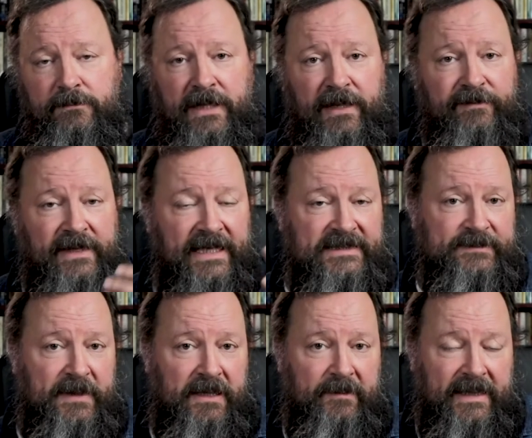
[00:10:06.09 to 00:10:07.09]
If the
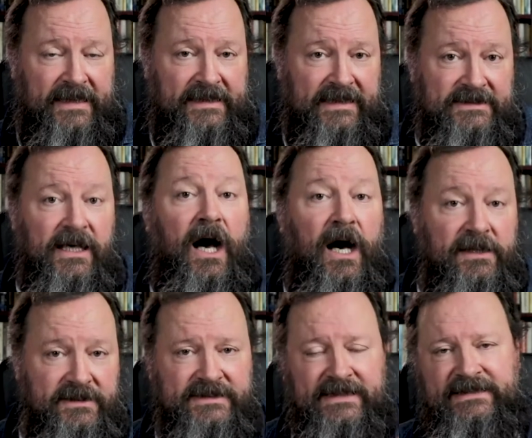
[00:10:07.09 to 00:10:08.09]
experiment is
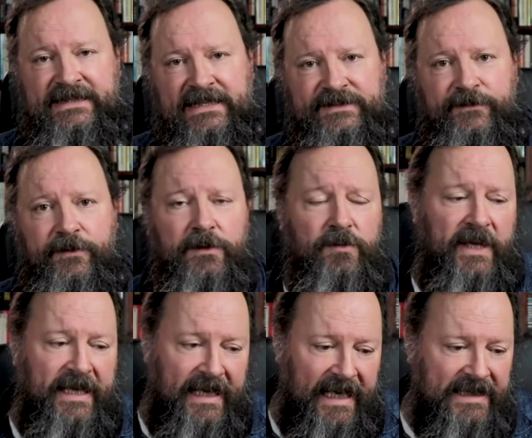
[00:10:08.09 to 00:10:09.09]
unsuccessful, we
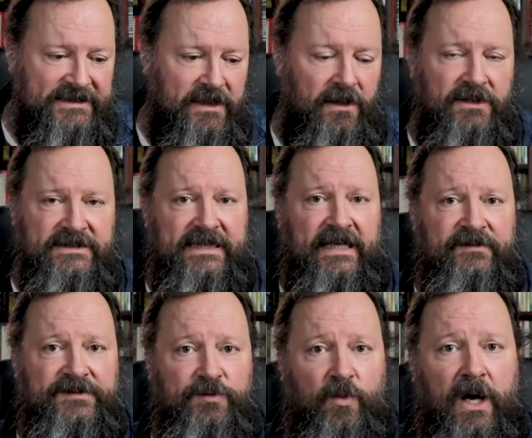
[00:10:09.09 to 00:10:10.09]
can ask
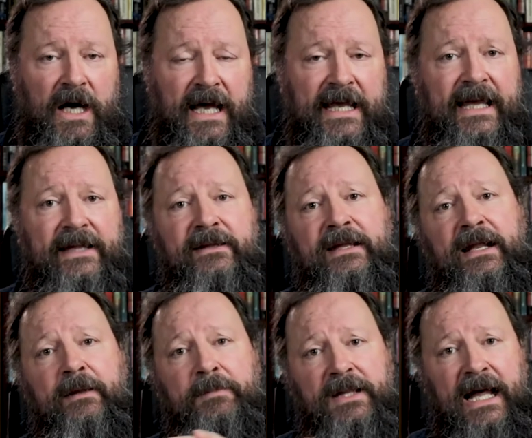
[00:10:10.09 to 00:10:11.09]
ourselves why and then
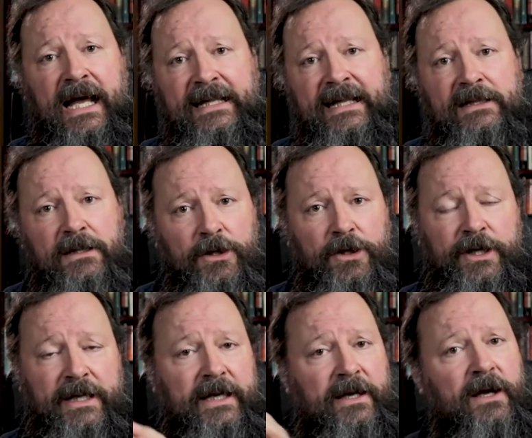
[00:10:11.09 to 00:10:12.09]
apply that
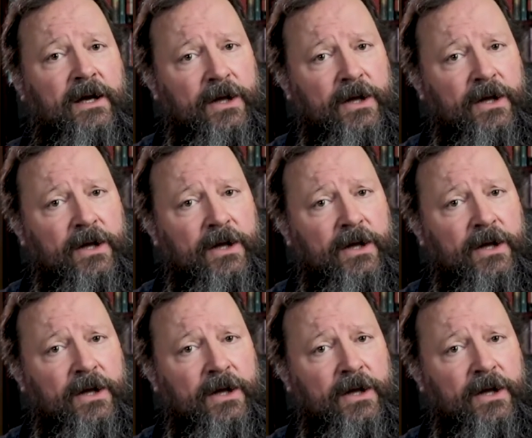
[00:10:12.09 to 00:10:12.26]
learning